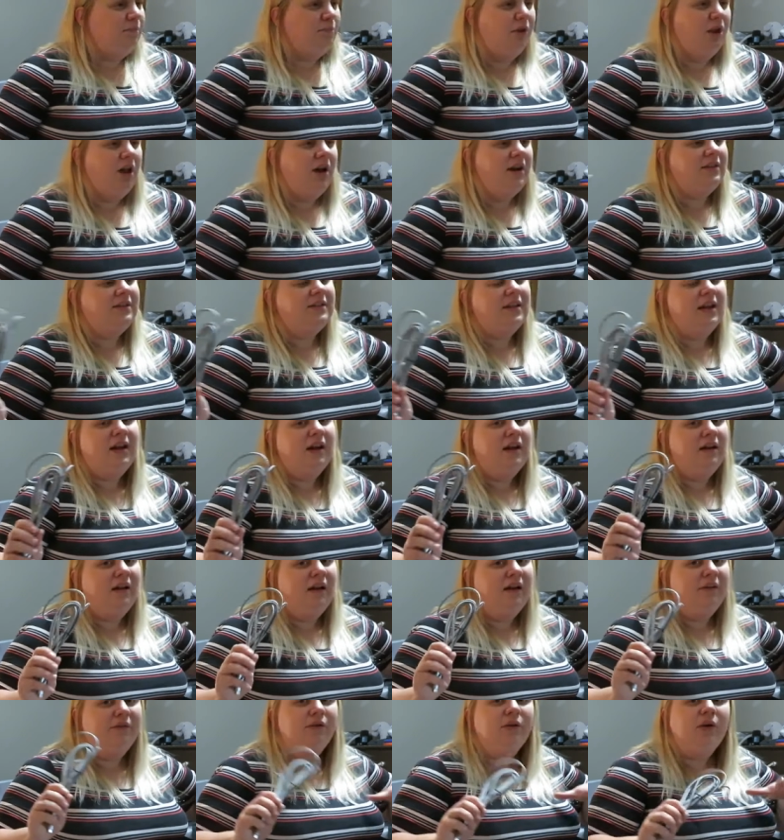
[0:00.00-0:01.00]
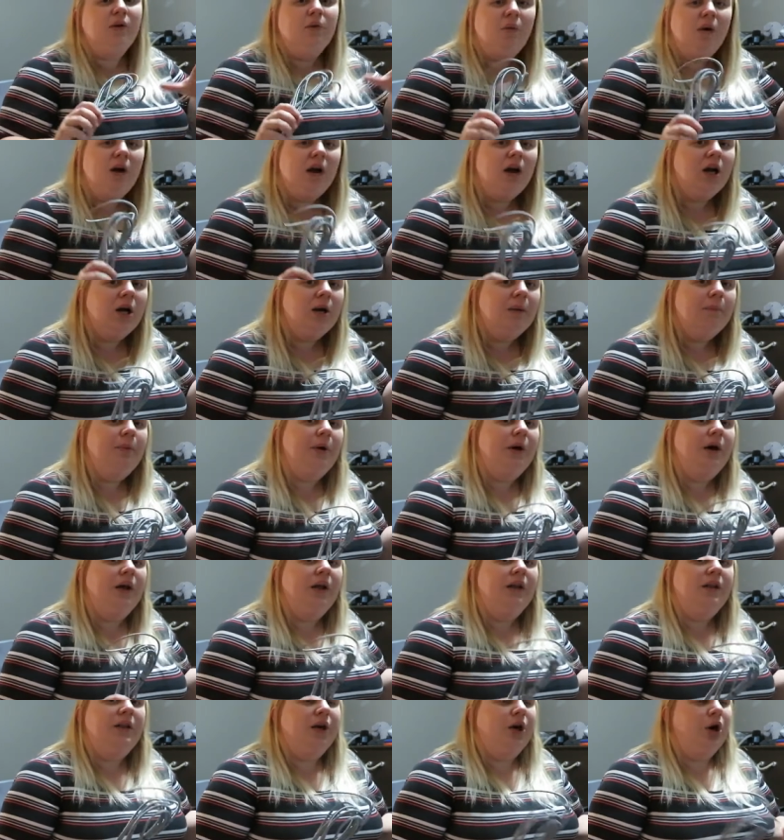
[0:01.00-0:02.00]
plugs everywhere,
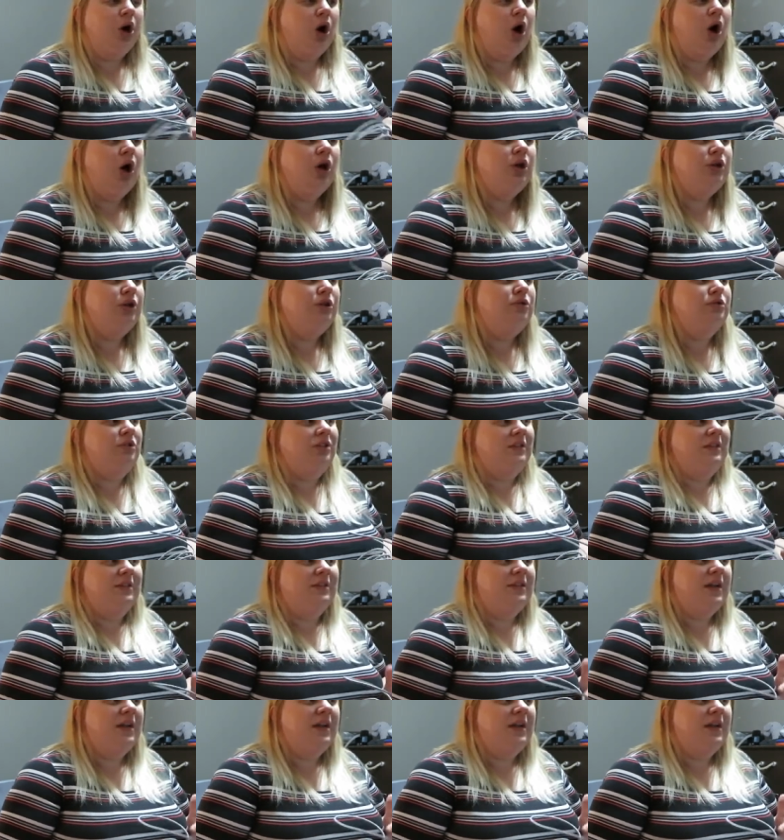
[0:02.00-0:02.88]
but they're all usually